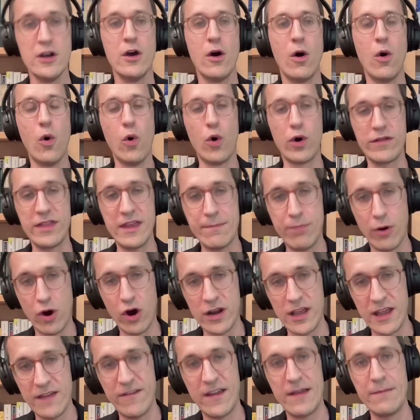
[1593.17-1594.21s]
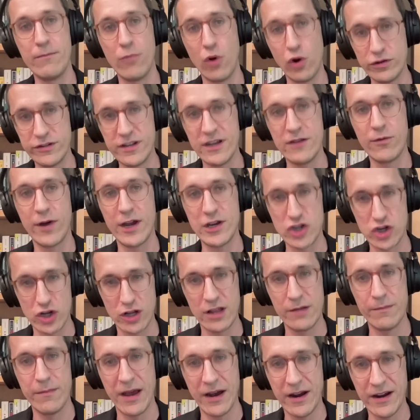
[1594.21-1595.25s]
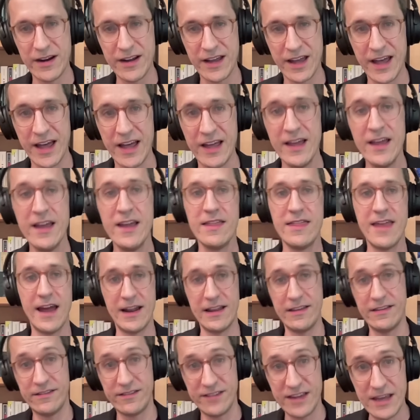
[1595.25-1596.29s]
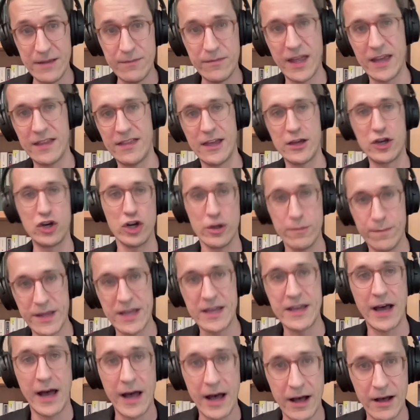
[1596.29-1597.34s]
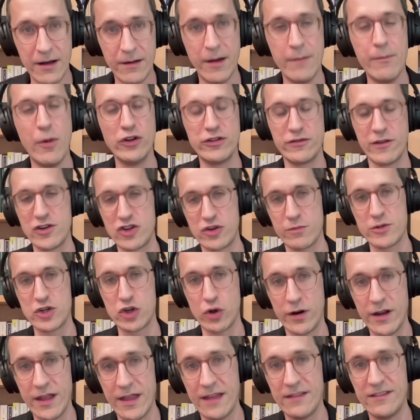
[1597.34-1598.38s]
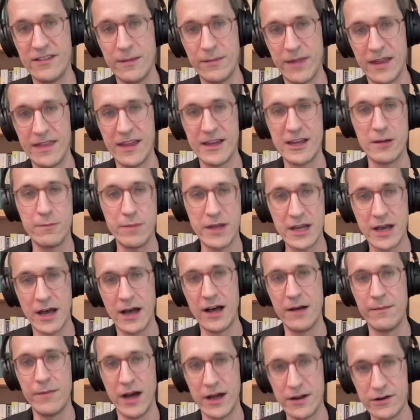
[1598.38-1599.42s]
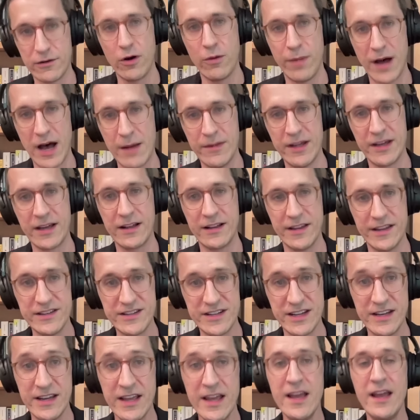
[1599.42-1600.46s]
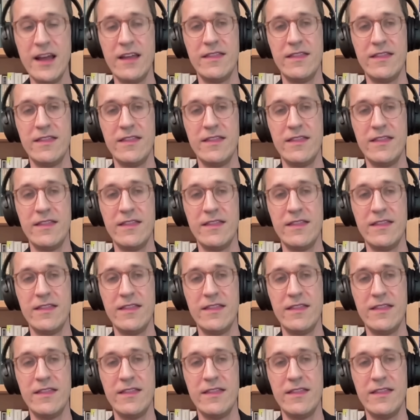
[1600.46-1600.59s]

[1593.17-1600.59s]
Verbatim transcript: or the party of a multiracial America that it seemed like they could become a multiracial majority that seemed like they could become under Obama and Clinton,